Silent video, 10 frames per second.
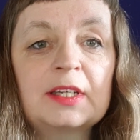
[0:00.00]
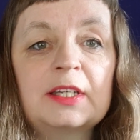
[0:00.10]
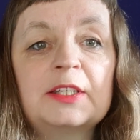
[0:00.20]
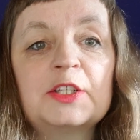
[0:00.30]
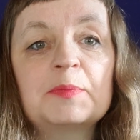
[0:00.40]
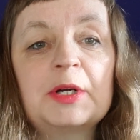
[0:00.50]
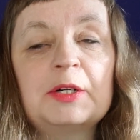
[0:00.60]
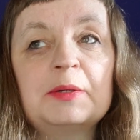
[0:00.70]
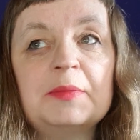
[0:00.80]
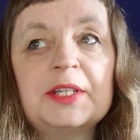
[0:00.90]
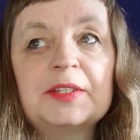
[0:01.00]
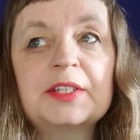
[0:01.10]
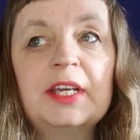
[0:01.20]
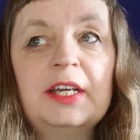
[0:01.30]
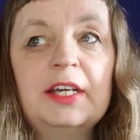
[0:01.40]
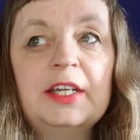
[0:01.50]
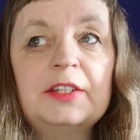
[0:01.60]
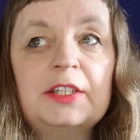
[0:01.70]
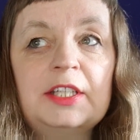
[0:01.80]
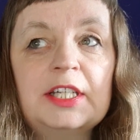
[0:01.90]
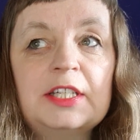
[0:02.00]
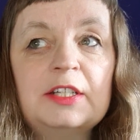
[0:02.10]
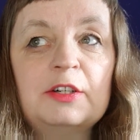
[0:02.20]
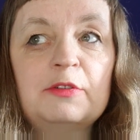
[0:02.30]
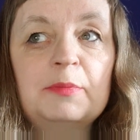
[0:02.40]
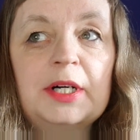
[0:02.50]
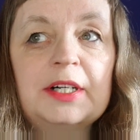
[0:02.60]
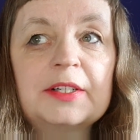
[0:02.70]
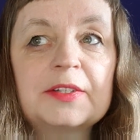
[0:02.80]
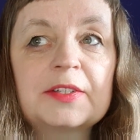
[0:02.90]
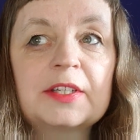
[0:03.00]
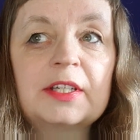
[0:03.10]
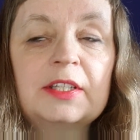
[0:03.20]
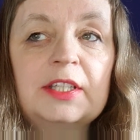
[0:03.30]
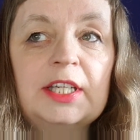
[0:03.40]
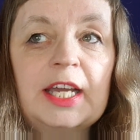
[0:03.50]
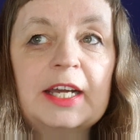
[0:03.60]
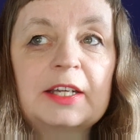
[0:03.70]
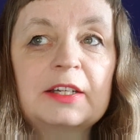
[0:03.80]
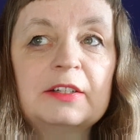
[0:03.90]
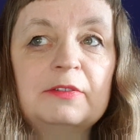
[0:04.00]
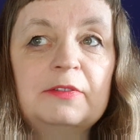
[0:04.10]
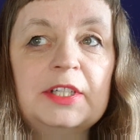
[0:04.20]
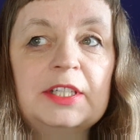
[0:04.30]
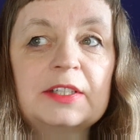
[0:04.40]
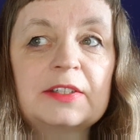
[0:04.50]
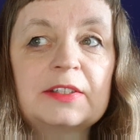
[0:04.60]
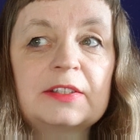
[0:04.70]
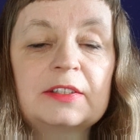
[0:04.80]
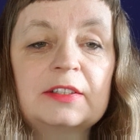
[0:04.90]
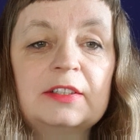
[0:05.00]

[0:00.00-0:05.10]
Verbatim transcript: And this poem is The Yin of Mars, the Yang of Venus.